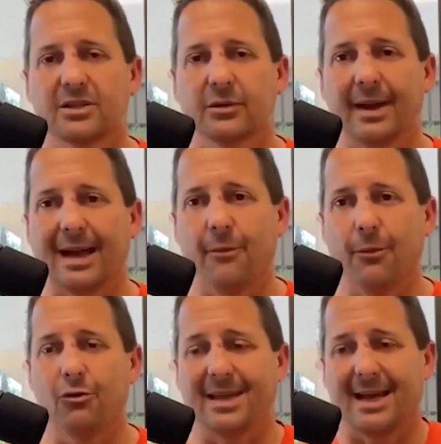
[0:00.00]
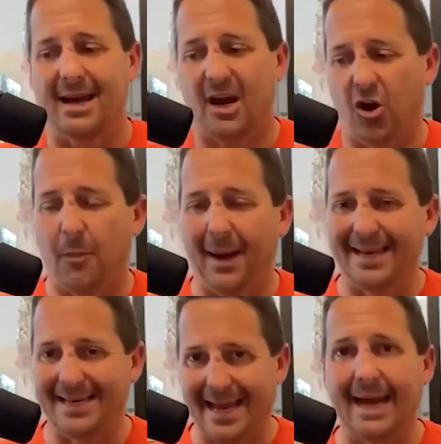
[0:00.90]
And so like I wrote that down on my
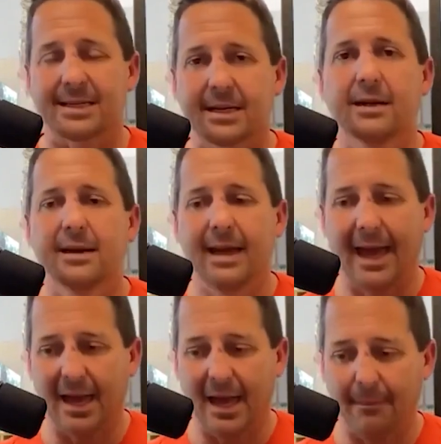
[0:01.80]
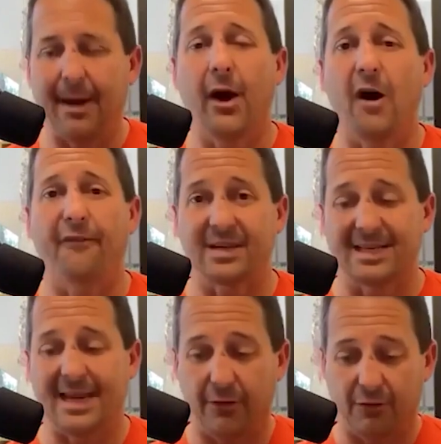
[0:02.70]
desk. In my office
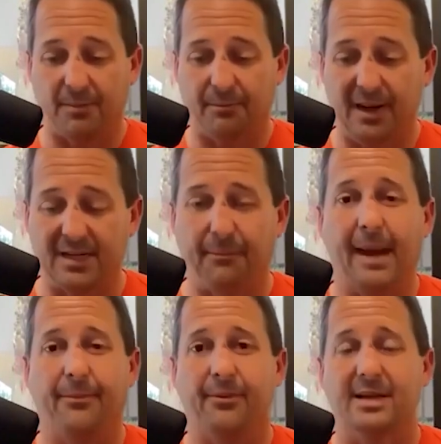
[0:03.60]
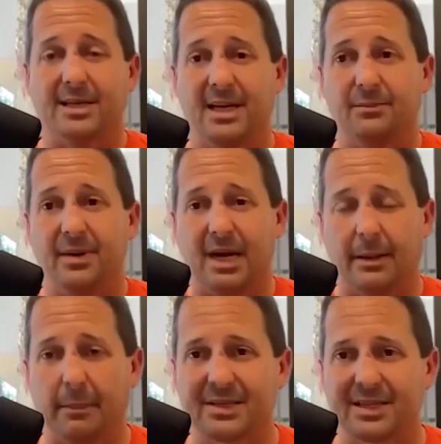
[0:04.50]
now, there's a piece of paper that says,
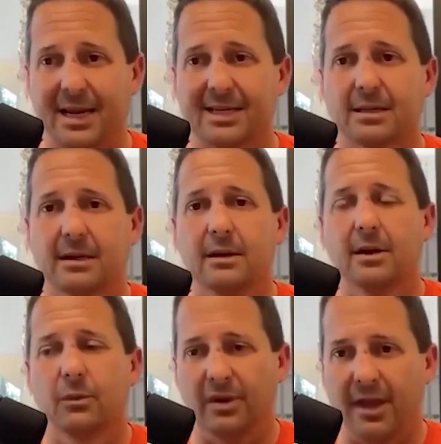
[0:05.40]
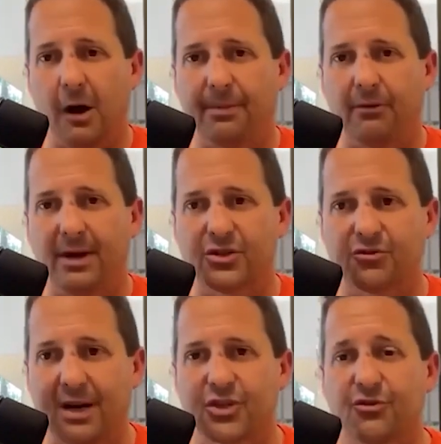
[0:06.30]
become obsessed with helping
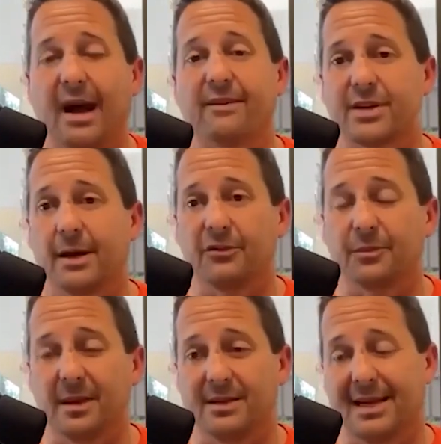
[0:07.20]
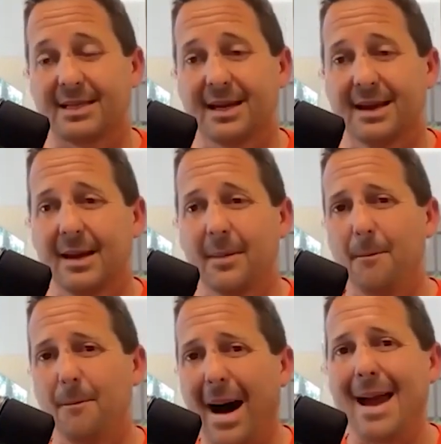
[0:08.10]
restaurants drive sales, because that's
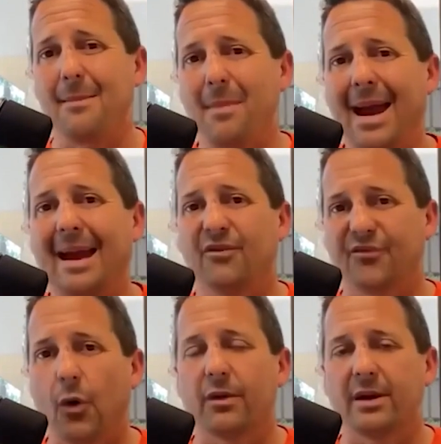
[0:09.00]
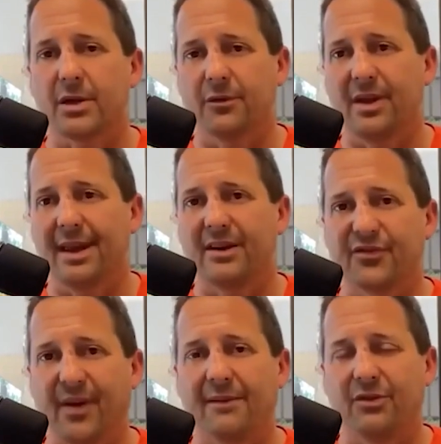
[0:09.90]
my main focus over the next
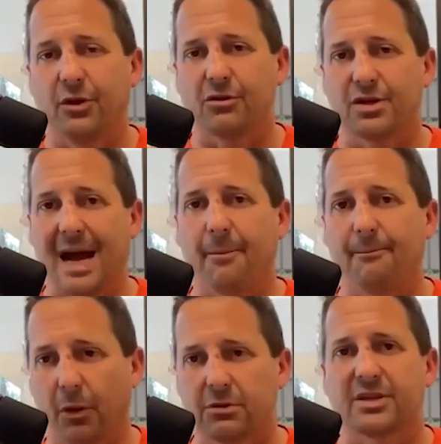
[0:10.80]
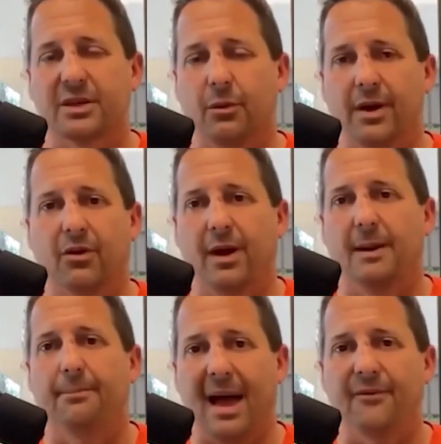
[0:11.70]
5 years. Is I personally want to create a
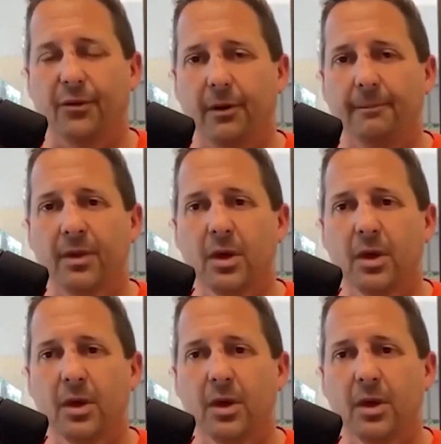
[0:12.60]
platform